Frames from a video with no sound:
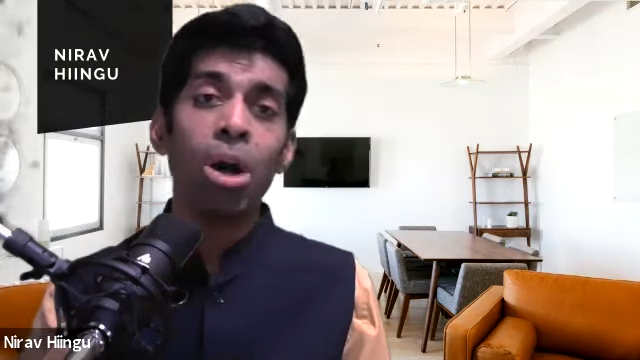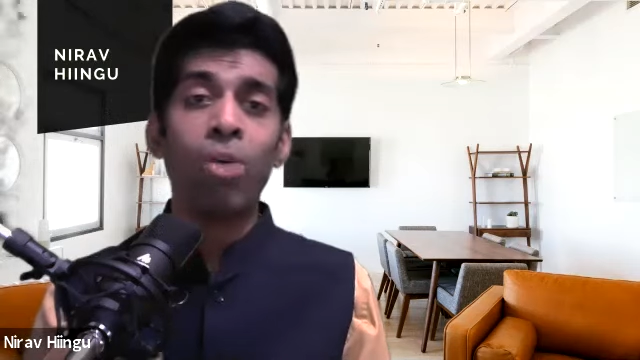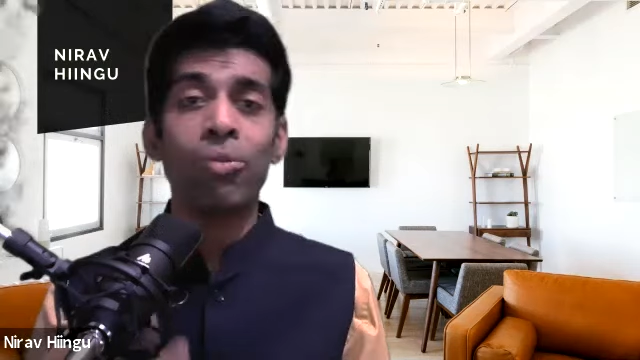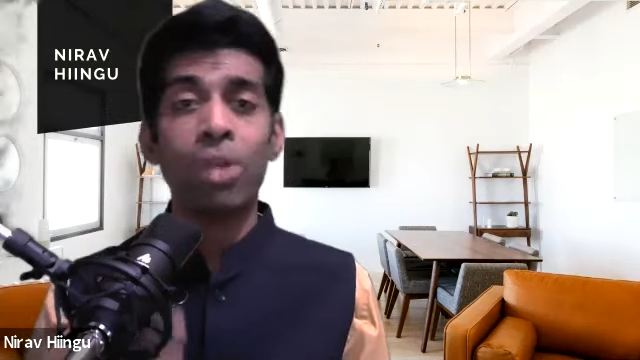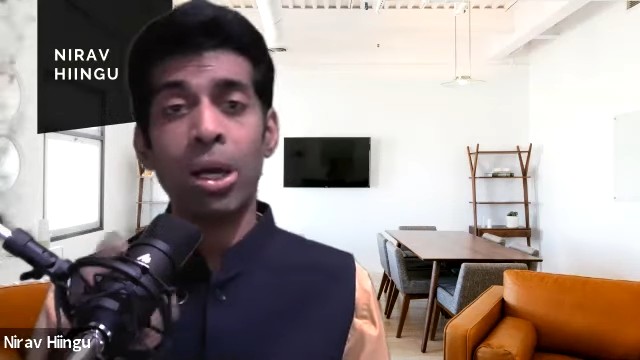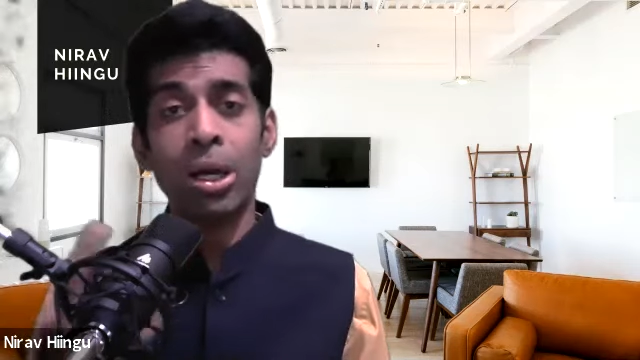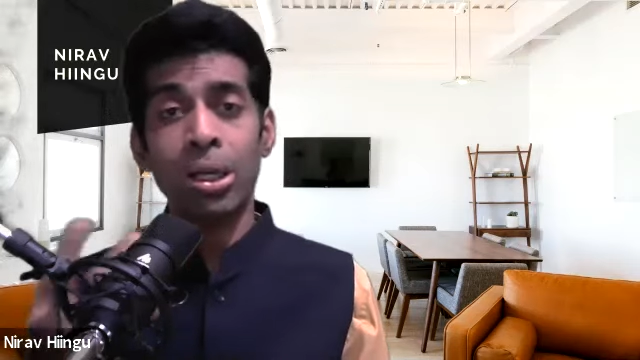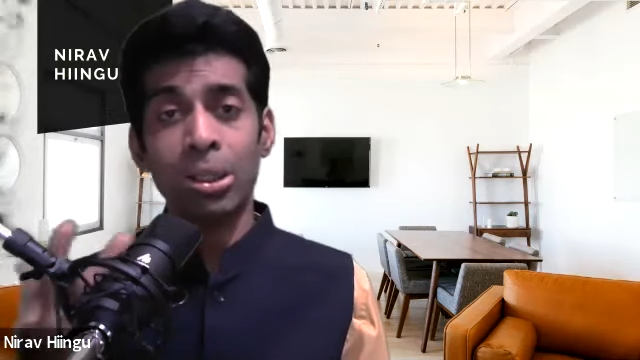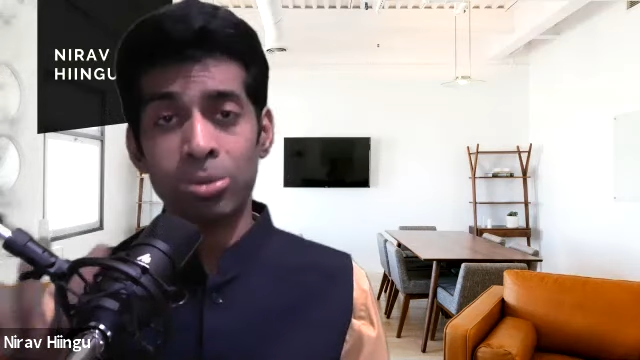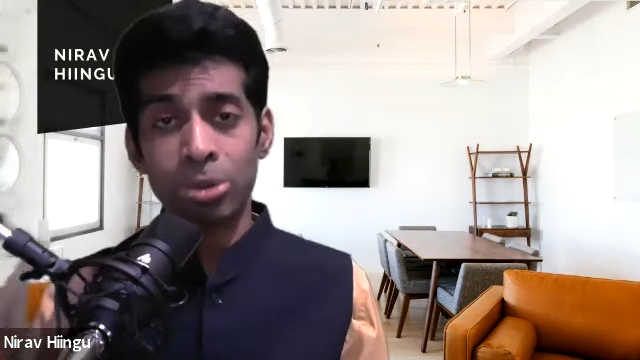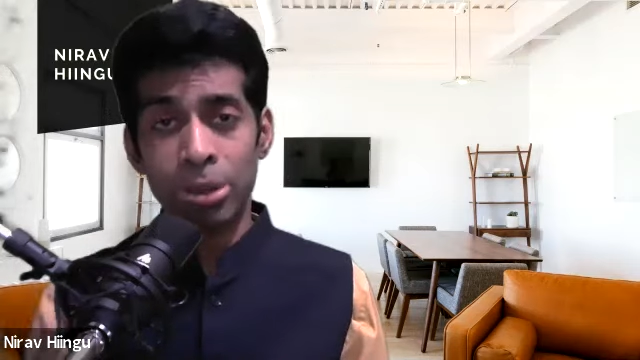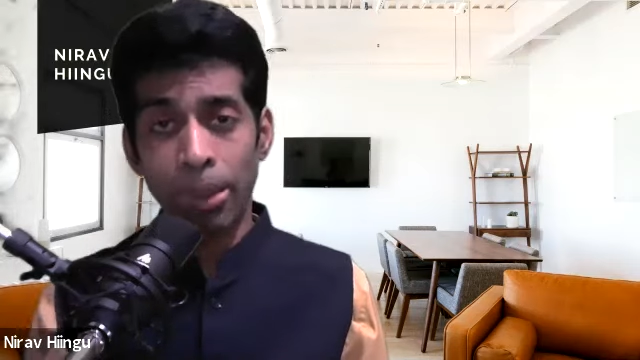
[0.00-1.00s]
of the
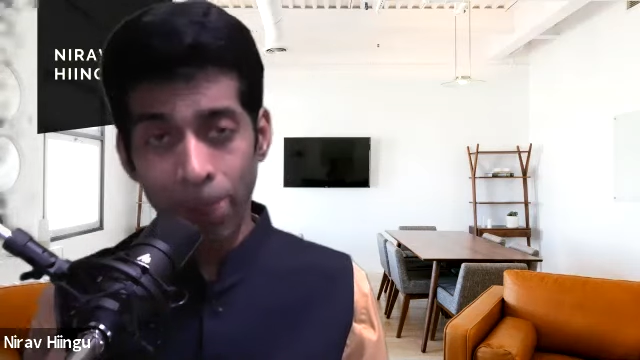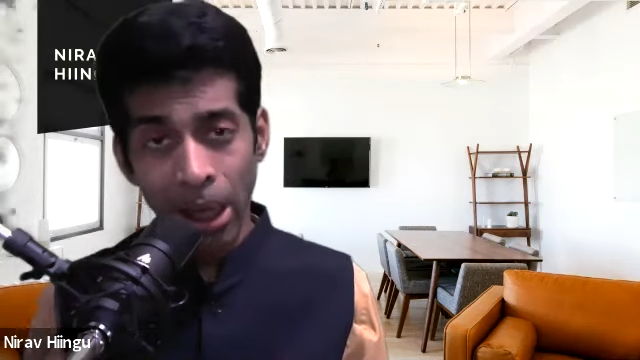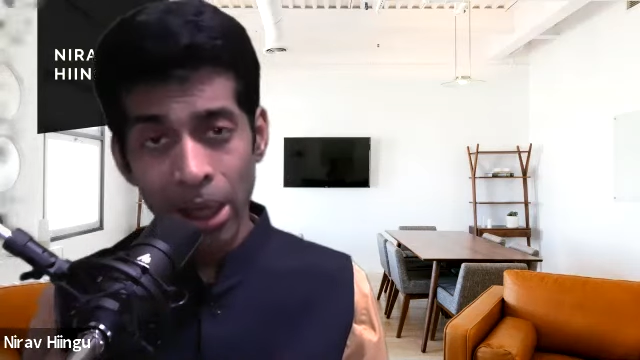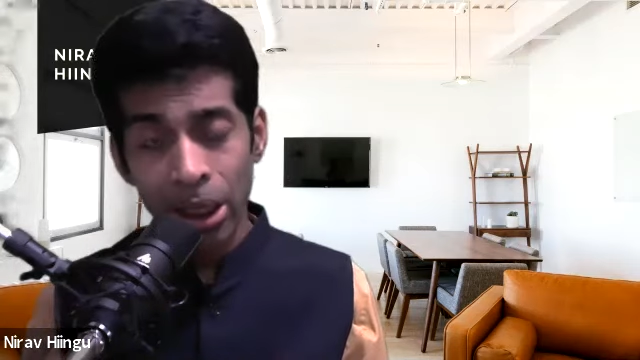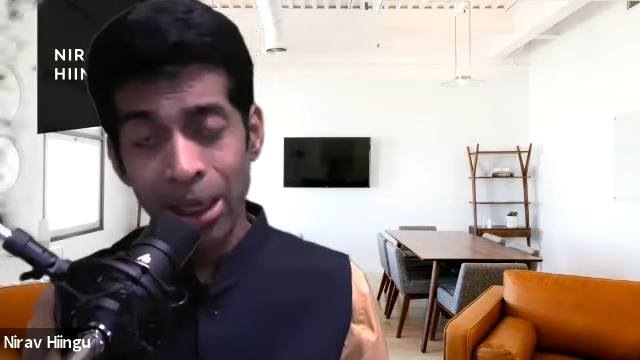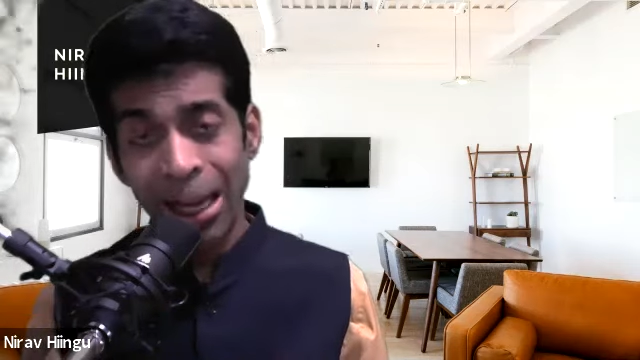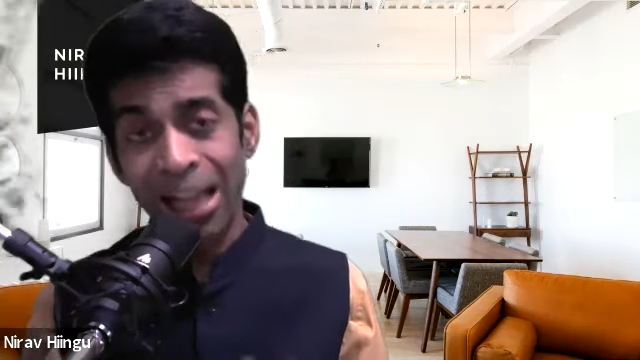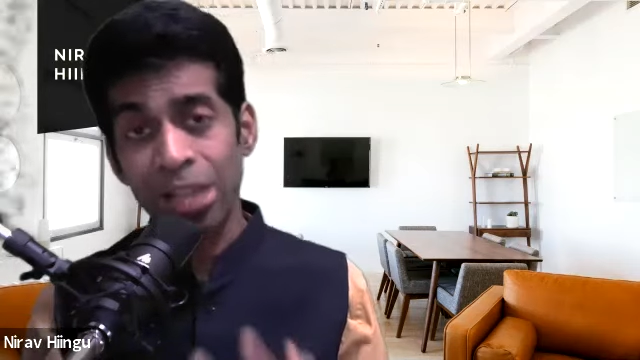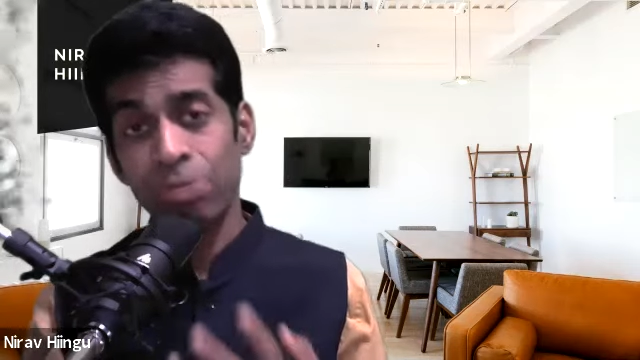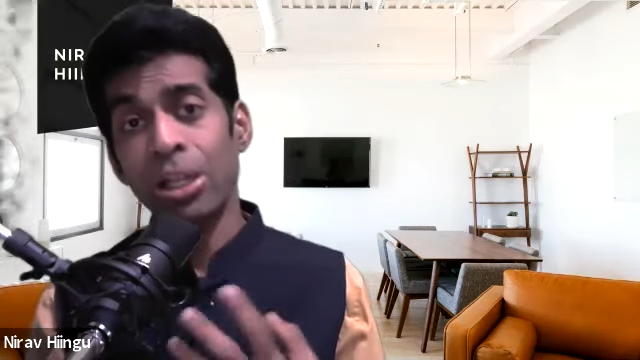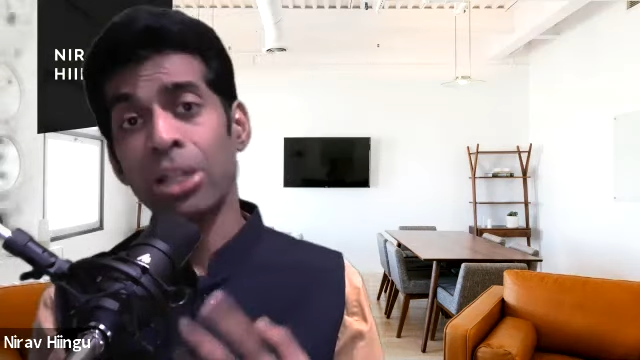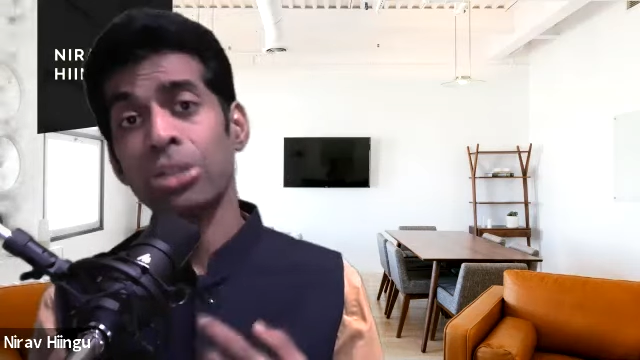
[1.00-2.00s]
supplier as well as